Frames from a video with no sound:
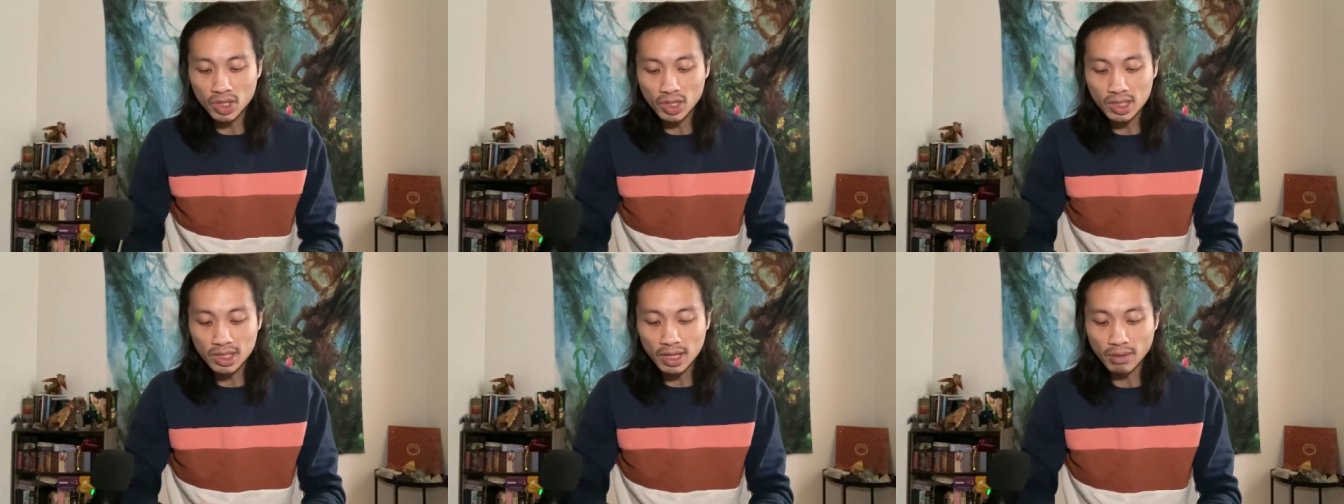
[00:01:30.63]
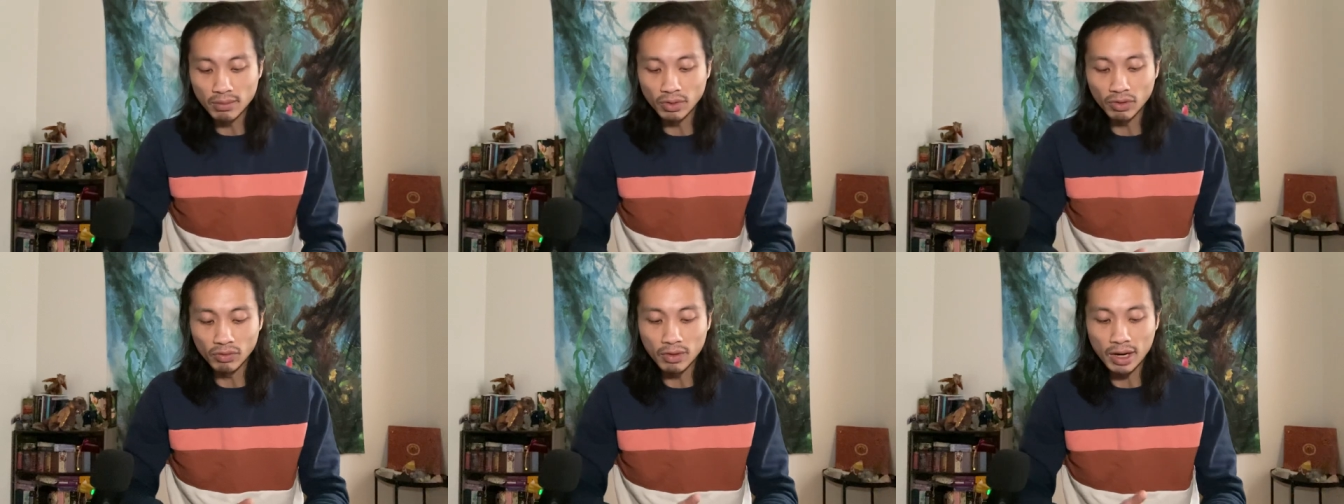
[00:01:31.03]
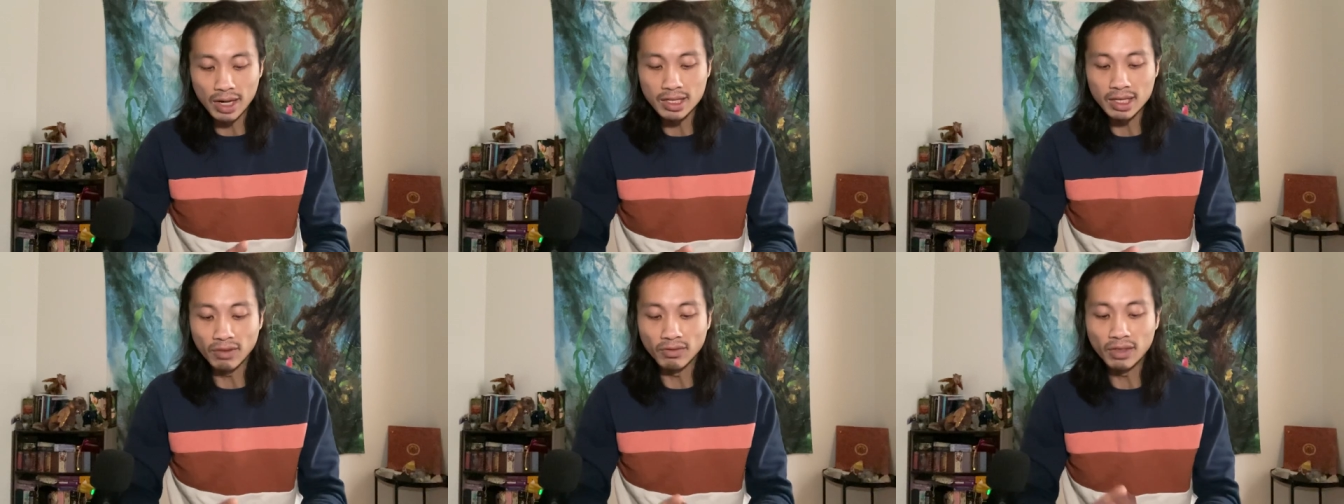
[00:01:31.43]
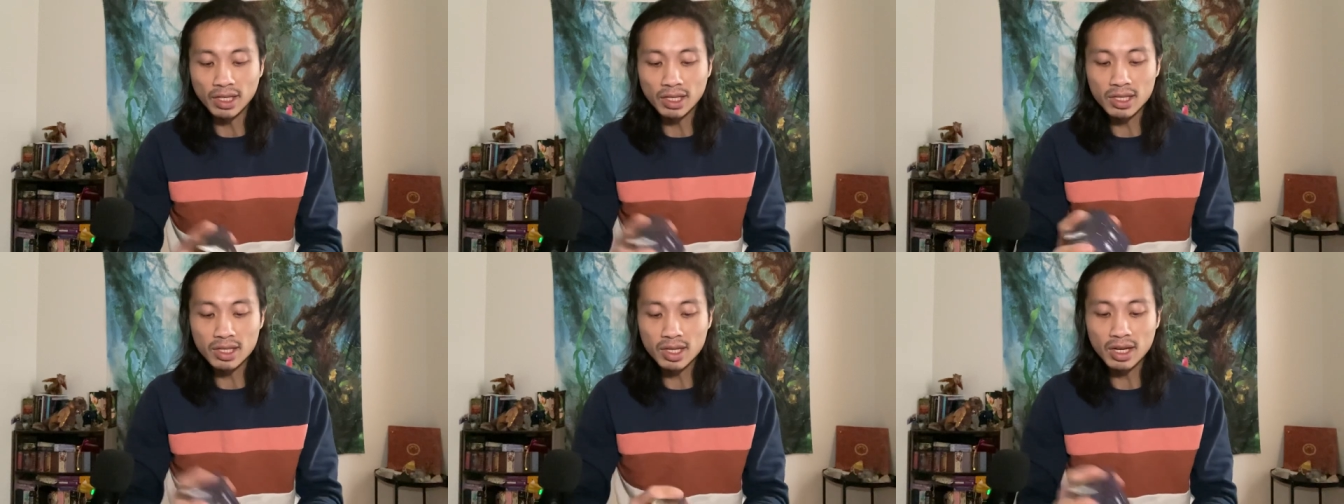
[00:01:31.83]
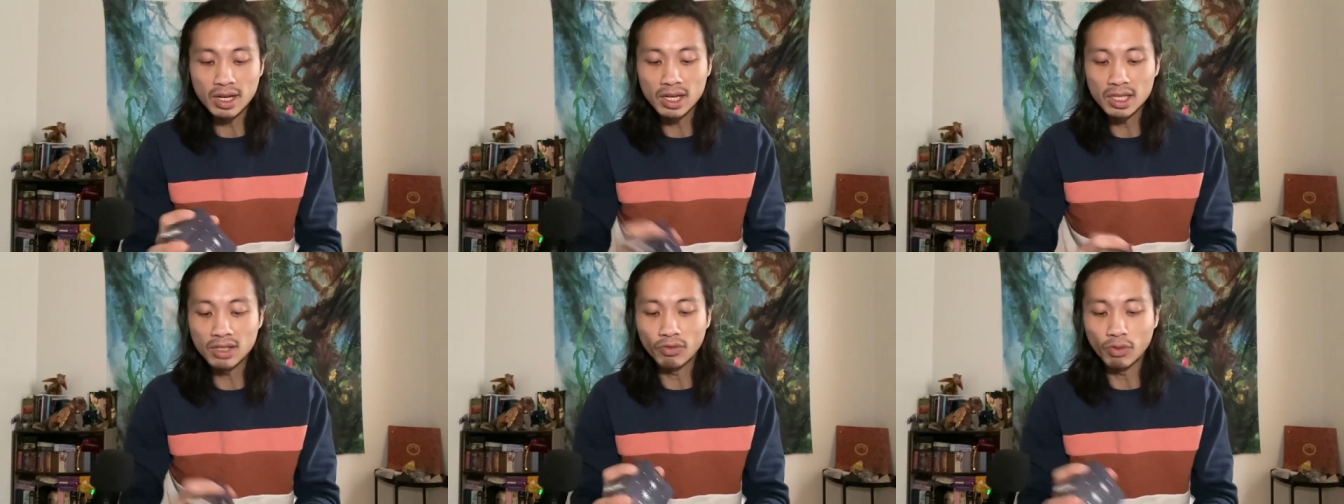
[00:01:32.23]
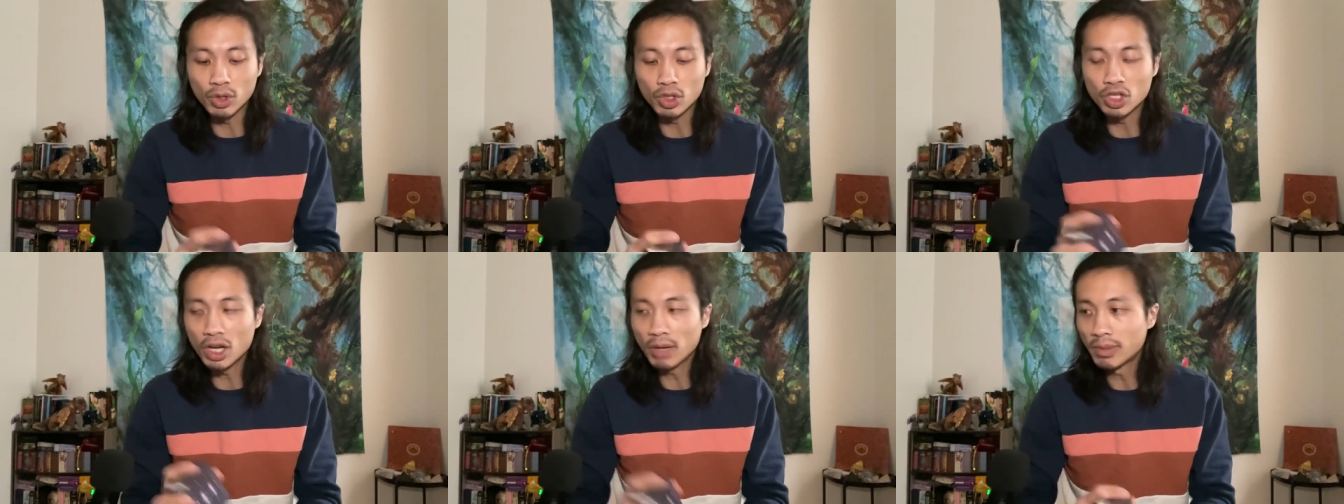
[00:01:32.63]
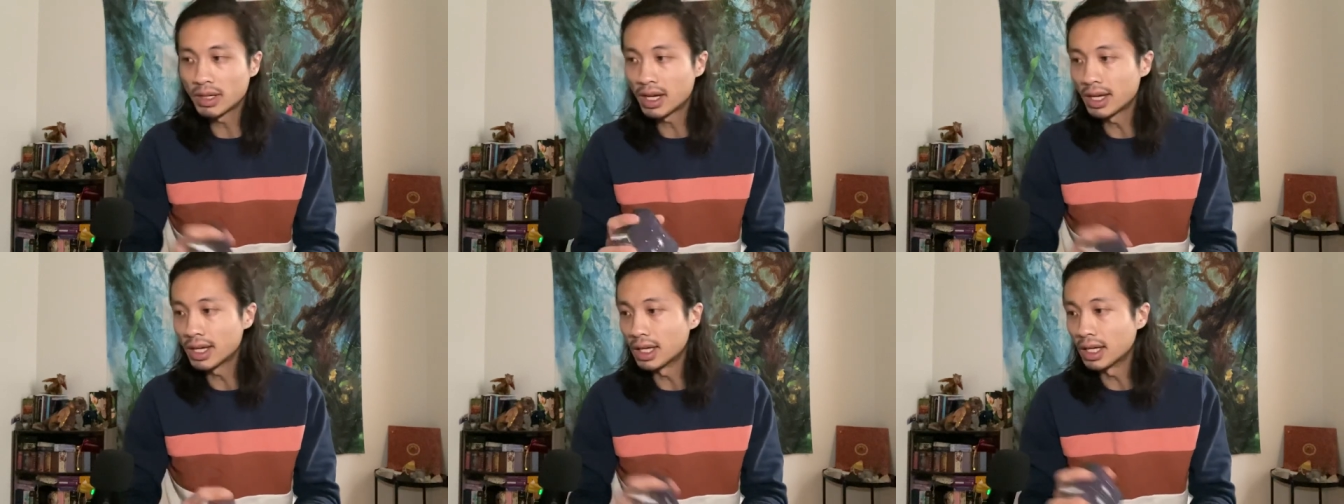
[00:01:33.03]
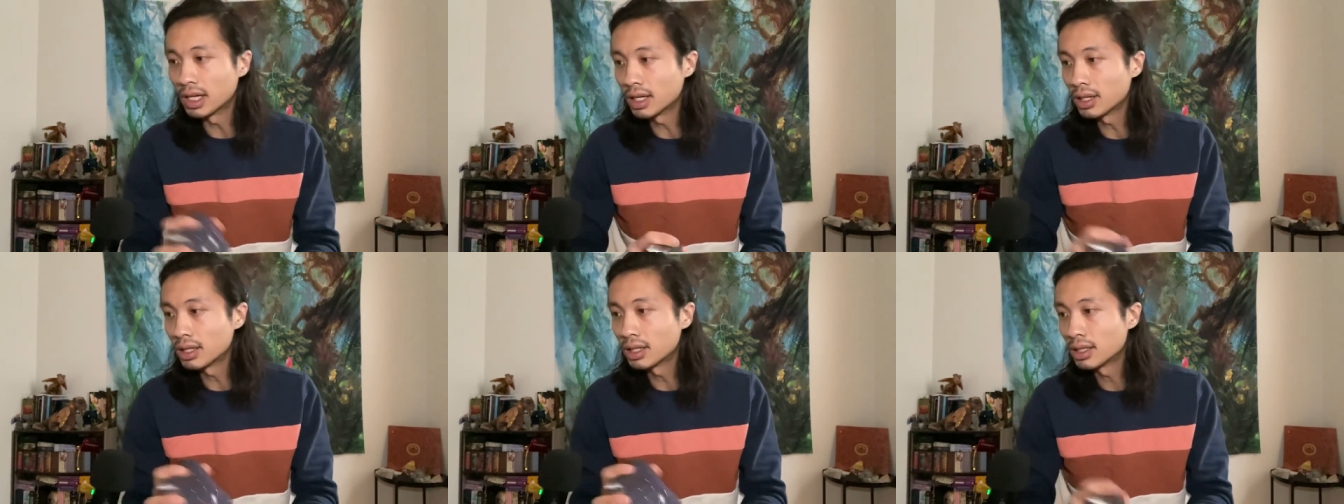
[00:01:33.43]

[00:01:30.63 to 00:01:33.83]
Sun, Moon, Rising, Venus signs for Gemini here.